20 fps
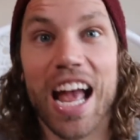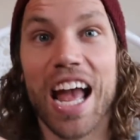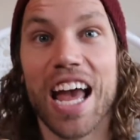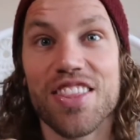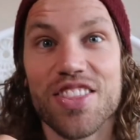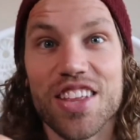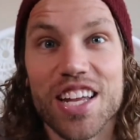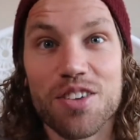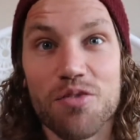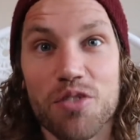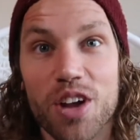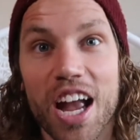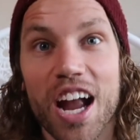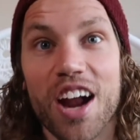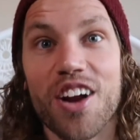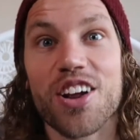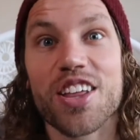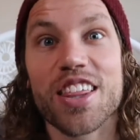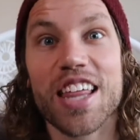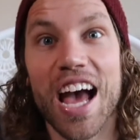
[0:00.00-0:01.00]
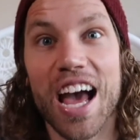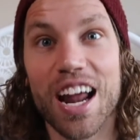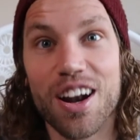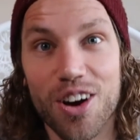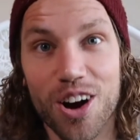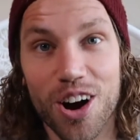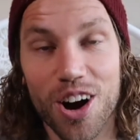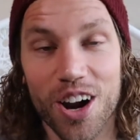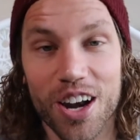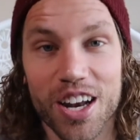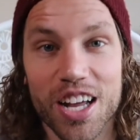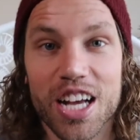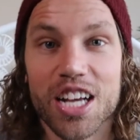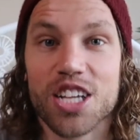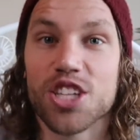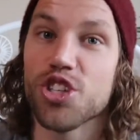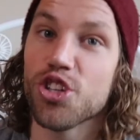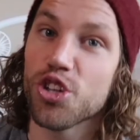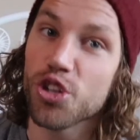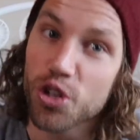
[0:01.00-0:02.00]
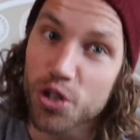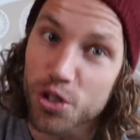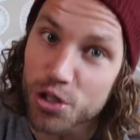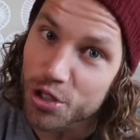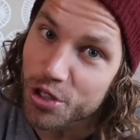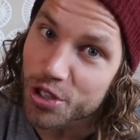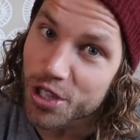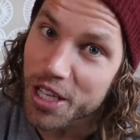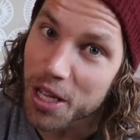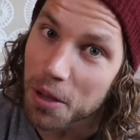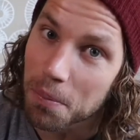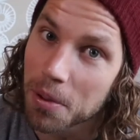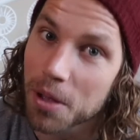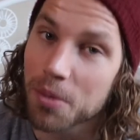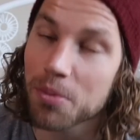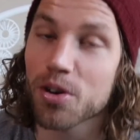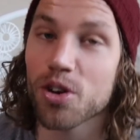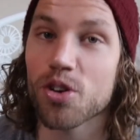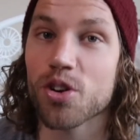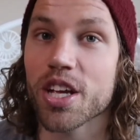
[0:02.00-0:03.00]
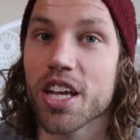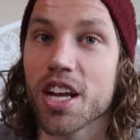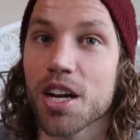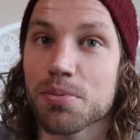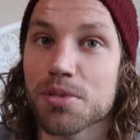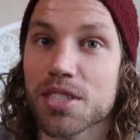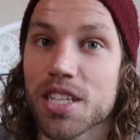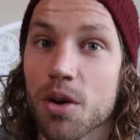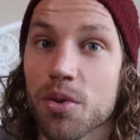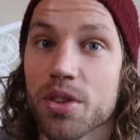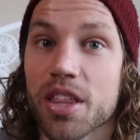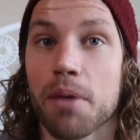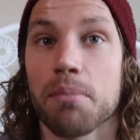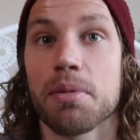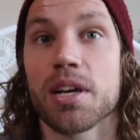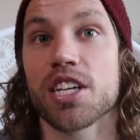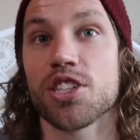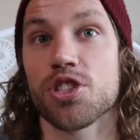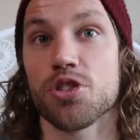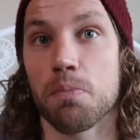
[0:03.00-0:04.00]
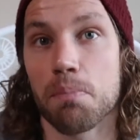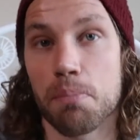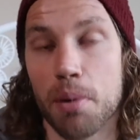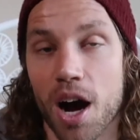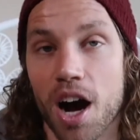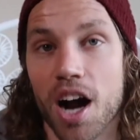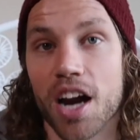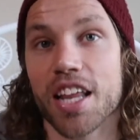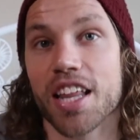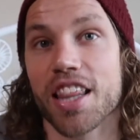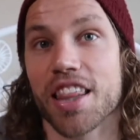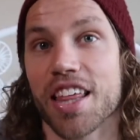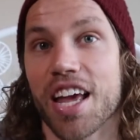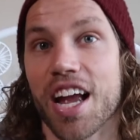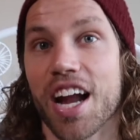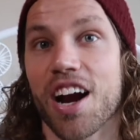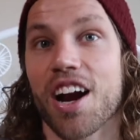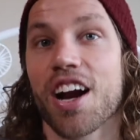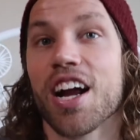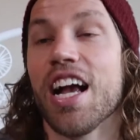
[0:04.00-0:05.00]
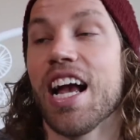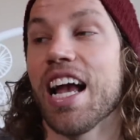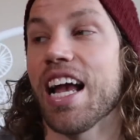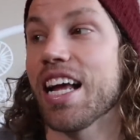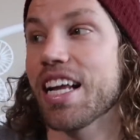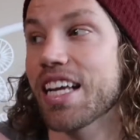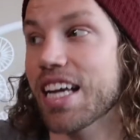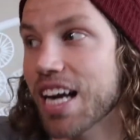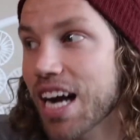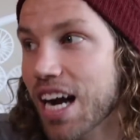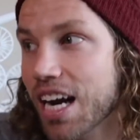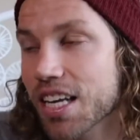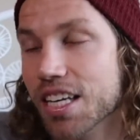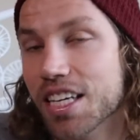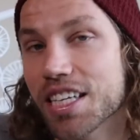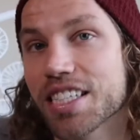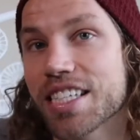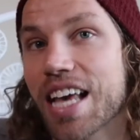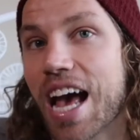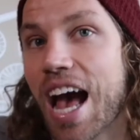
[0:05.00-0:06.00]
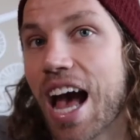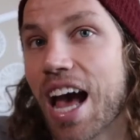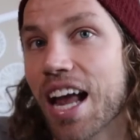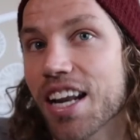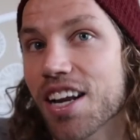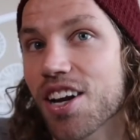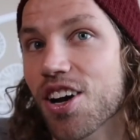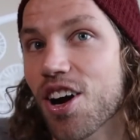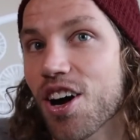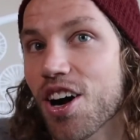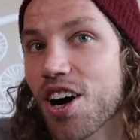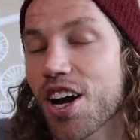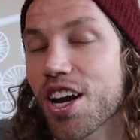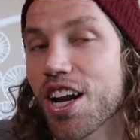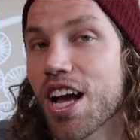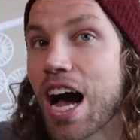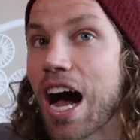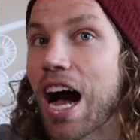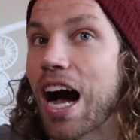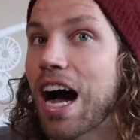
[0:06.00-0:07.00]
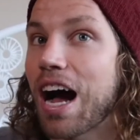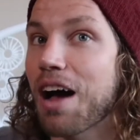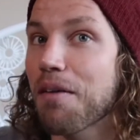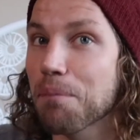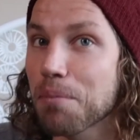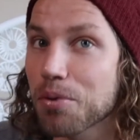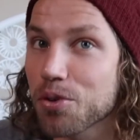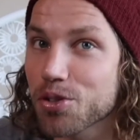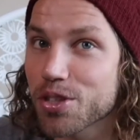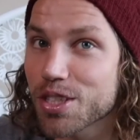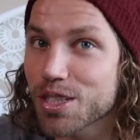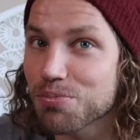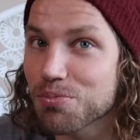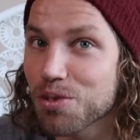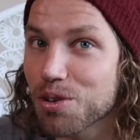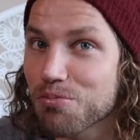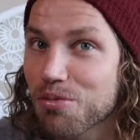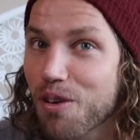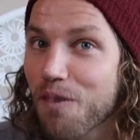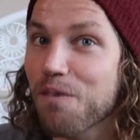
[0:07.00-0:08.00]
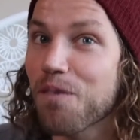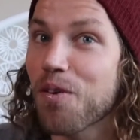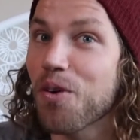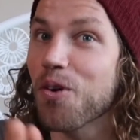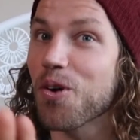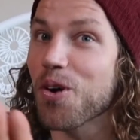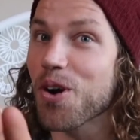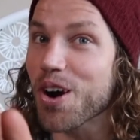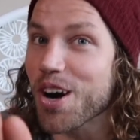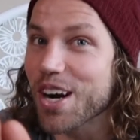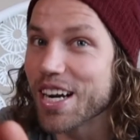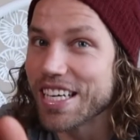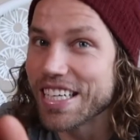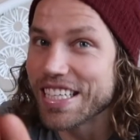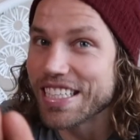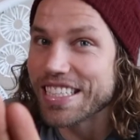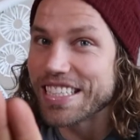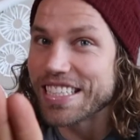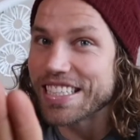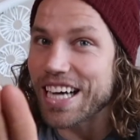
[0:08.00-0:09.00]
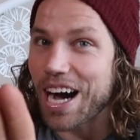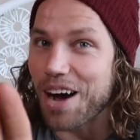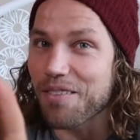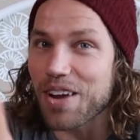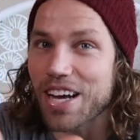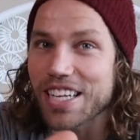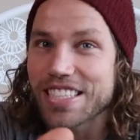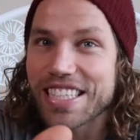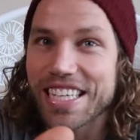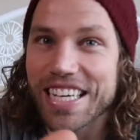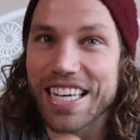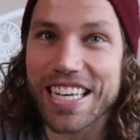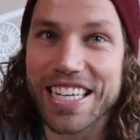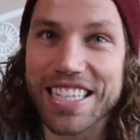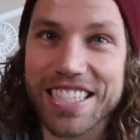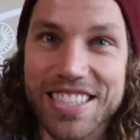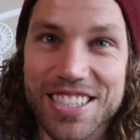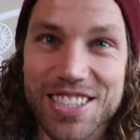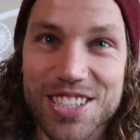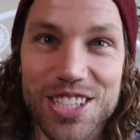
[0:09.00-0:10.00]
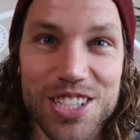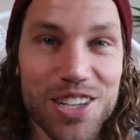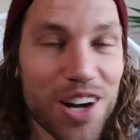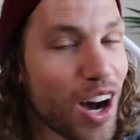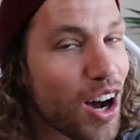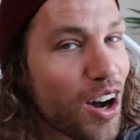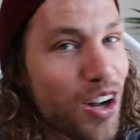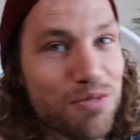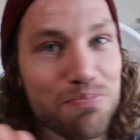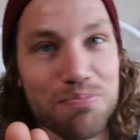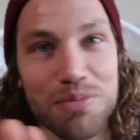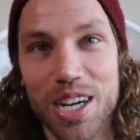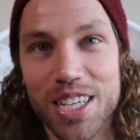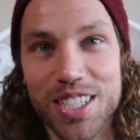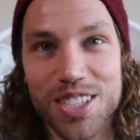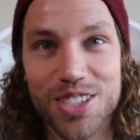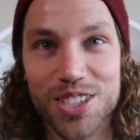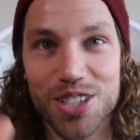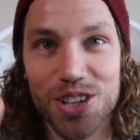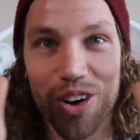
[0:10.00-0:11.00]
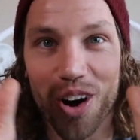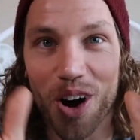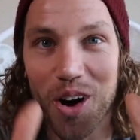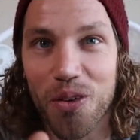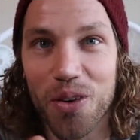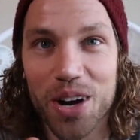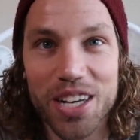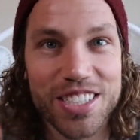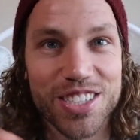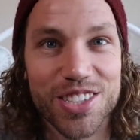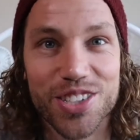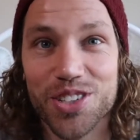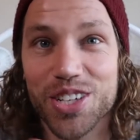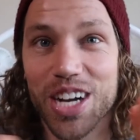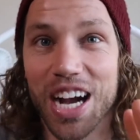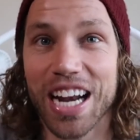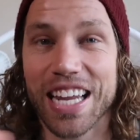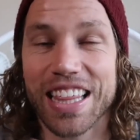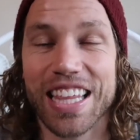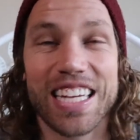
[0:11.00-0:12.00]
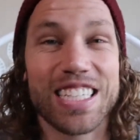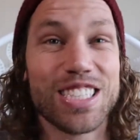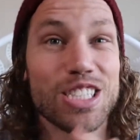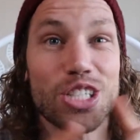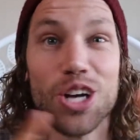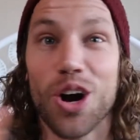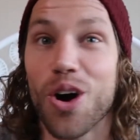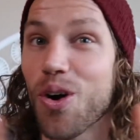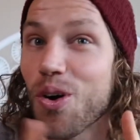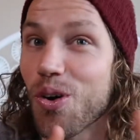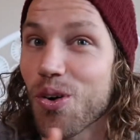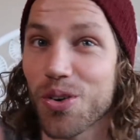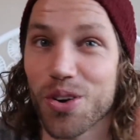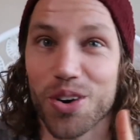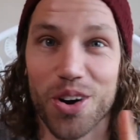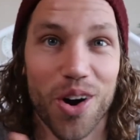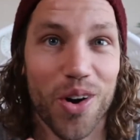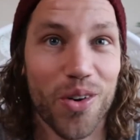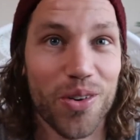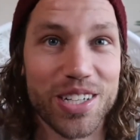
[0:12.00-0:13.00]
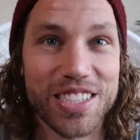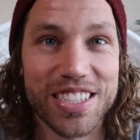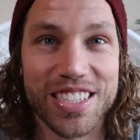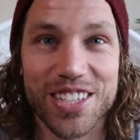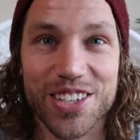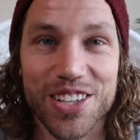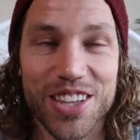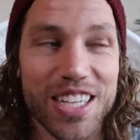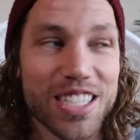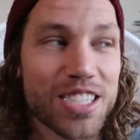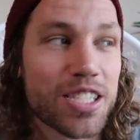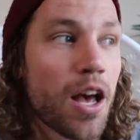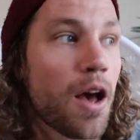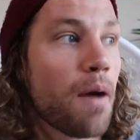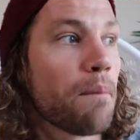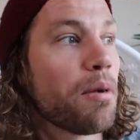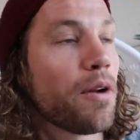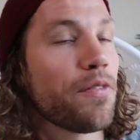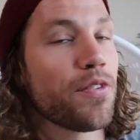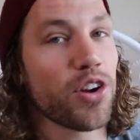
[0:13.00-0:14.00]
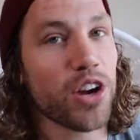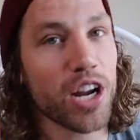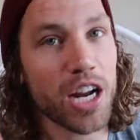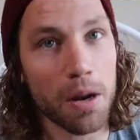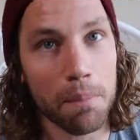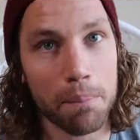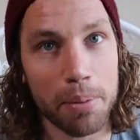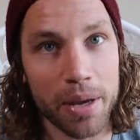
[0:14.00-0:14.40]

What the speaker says: and then carry that on. Usually people don't get upset with that because you bought it there. It kind of gets added on. I pulled this move before. I'm not saying it's a must do, always do kind of thing. Don't always do this, but if you're in a